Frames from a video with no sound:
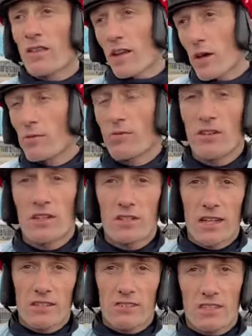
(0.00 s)
then hopefully you
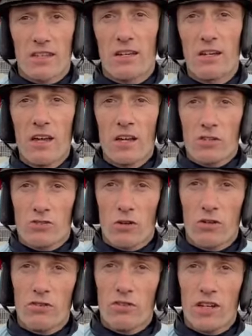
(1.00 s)
then see a stronger finish.